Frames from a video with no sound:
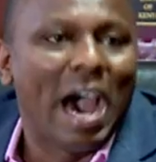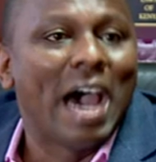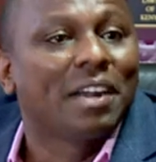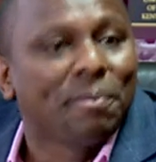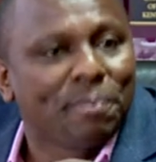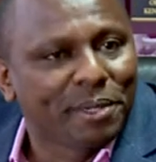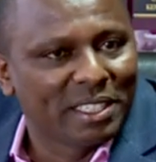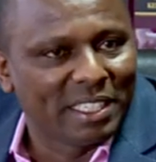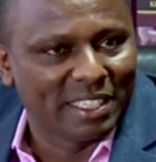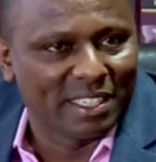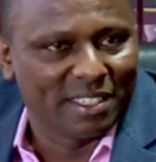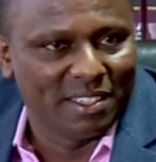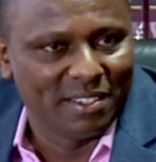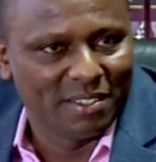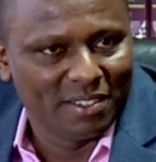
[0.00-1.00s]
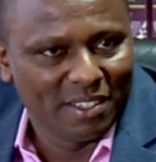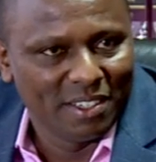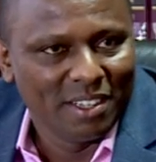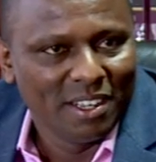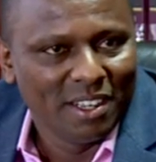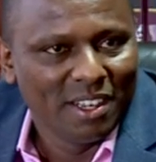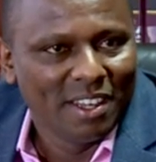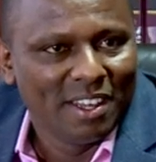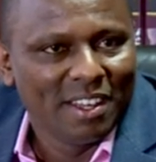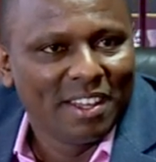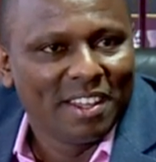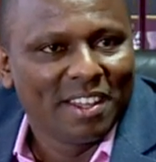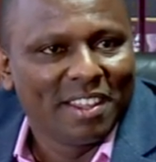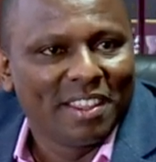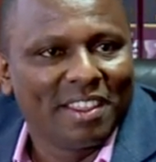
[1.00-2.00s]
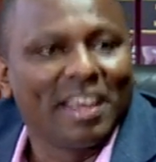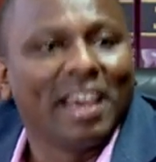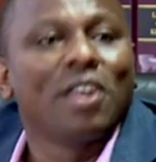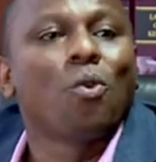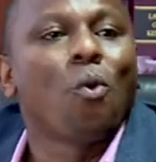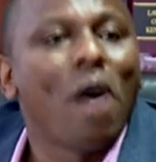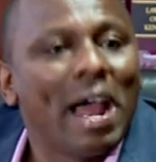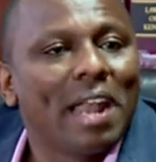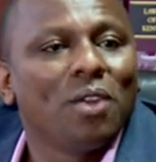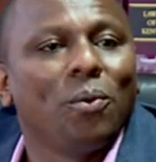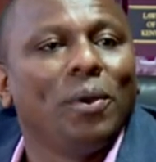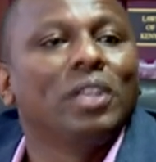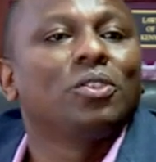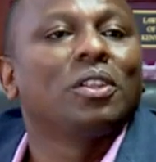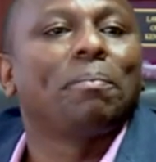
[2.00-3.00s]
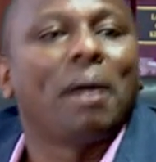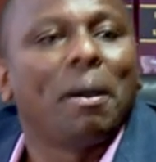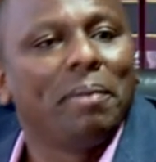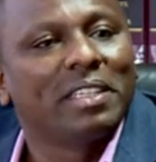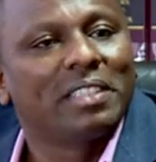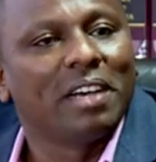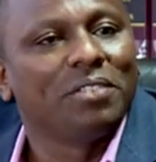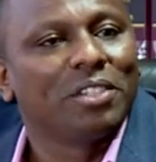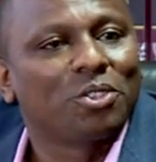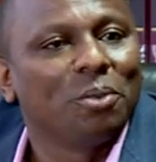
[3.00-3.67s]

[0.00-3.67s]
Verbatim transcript: are represented. Then one went to the Public Service